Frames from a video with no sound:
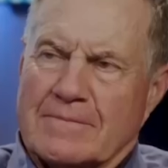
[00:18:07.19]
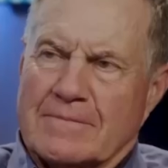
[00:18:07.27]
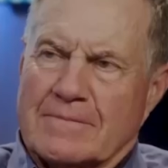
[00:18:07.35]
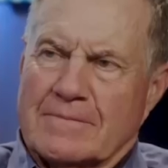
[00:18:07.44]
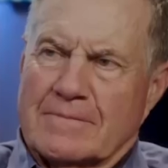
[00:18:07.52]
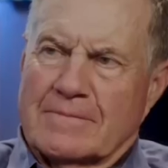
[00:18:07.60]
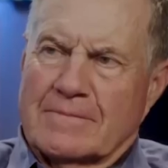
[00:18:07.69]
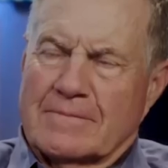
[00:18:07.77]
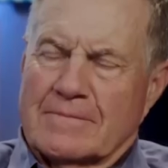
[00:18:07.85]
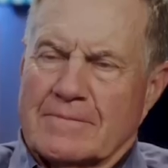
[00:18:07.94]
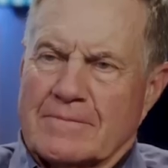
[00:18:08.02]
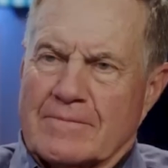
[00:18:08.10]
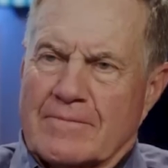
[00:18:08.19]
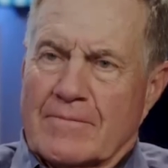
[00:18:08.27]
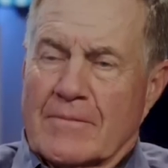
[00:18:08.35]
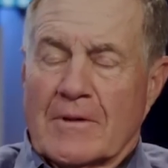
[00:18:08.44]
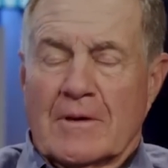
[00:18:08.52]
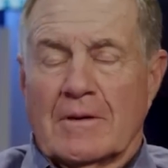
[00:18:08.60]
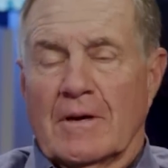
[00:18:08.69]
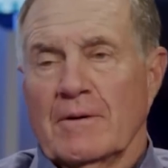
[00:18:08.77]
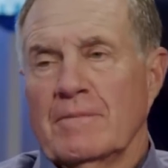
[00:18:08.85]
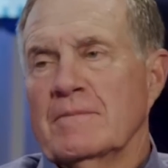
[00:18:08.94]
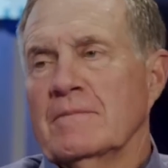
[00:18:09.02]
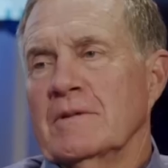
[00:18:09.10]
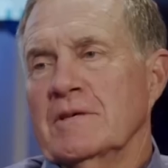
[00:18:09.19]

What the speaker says: him on film as a Steeler?